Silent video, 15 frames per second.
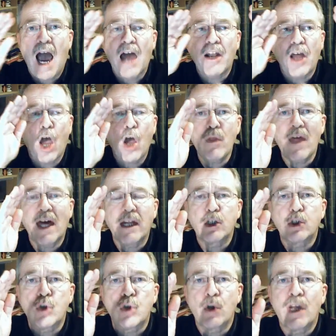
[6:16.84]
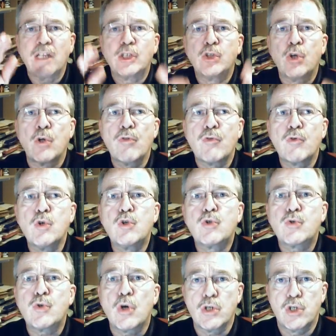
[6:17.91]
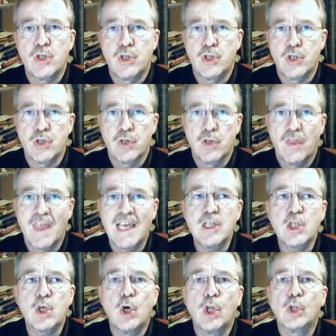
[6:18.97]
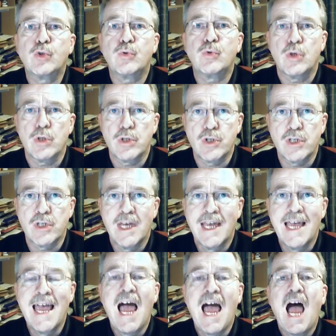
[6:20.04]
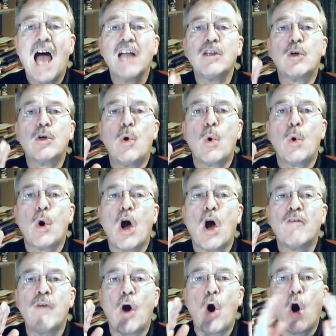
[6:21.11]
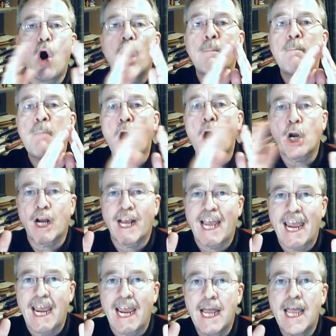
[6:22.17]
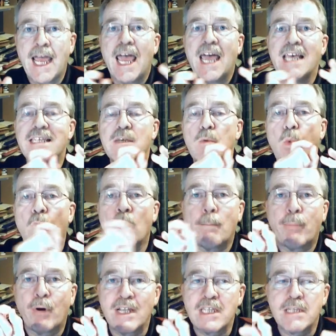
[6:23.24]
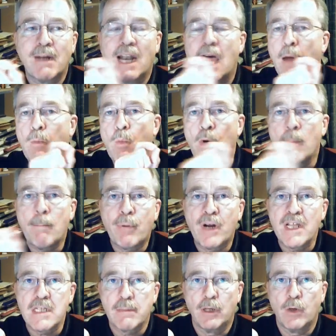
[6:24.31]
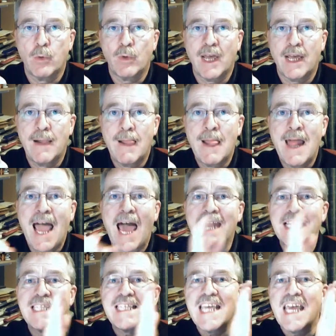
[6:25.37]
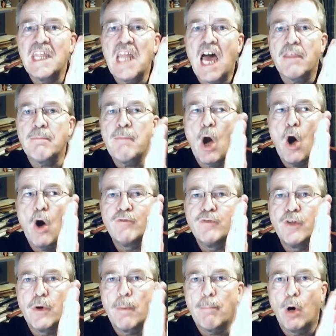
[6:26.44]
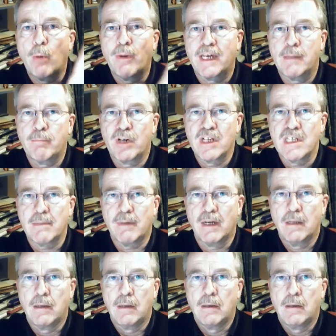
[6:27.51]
And how that is done, it's done through trusts, things called trusts. At the core of all monarchy is one principle and one principle only. And it's the anathema of the Republican principle.